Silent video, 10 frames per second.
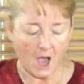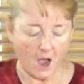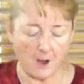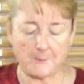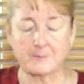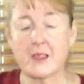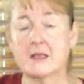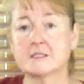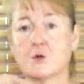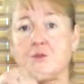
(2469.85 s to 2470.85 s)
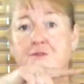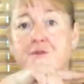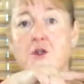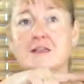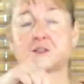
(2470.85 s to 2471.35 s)
Um, so the
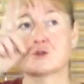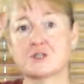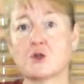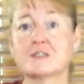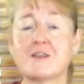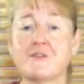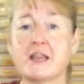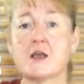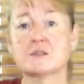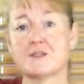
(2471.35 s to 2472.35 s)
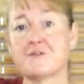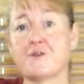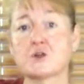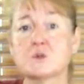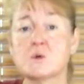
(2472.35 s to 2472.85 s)
first, there's 13 videos and the
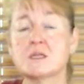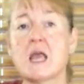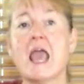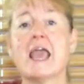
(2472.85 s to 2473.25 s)
first one